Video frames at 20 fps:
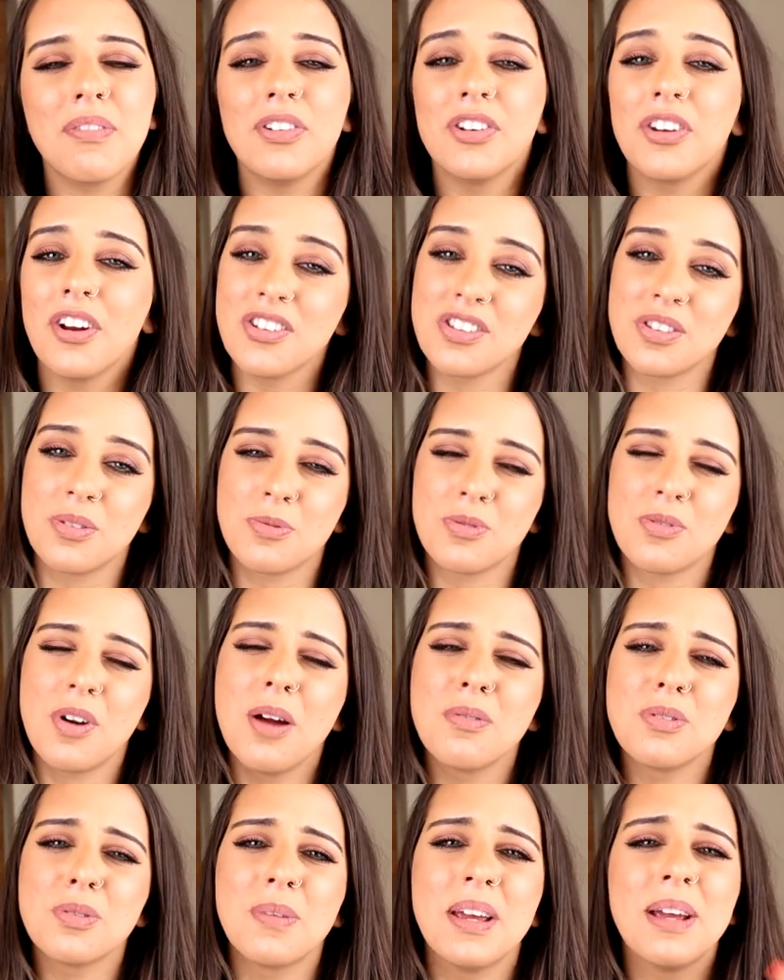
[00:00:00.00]
If you don't
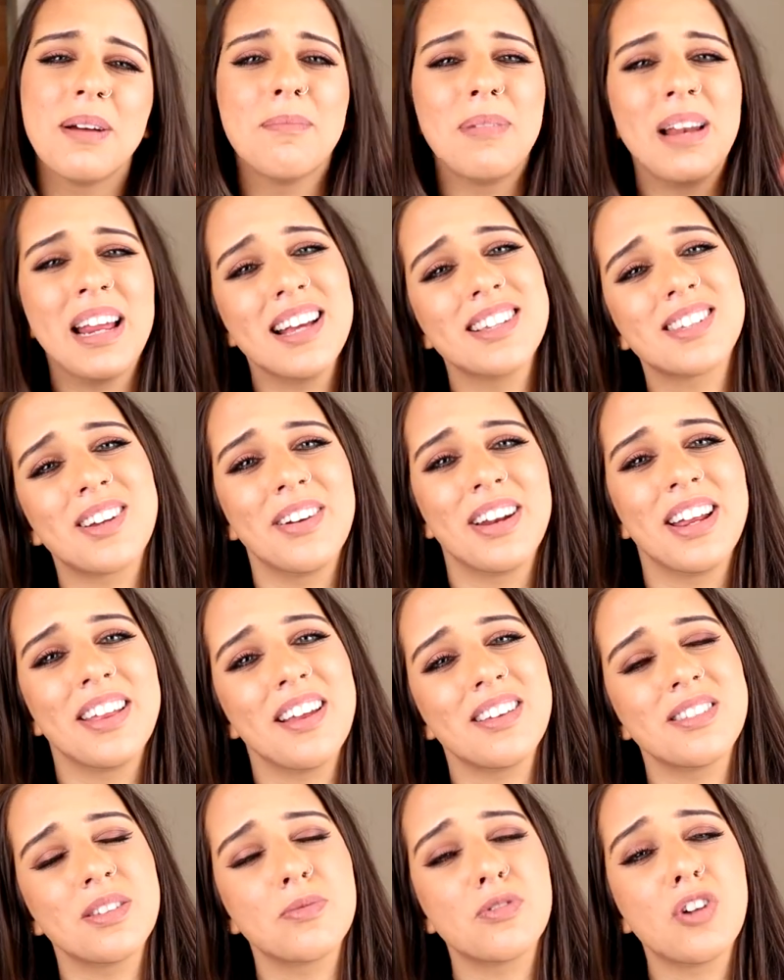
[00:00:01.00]
subscribe to me, please go and
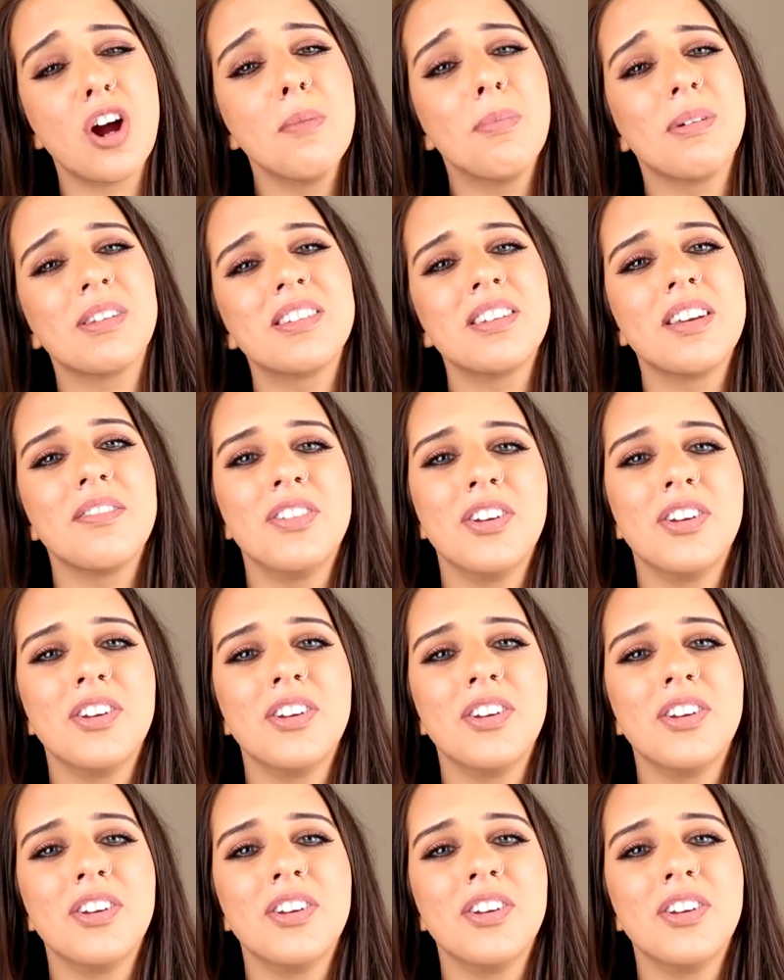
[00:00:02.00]
hit that subscribe button.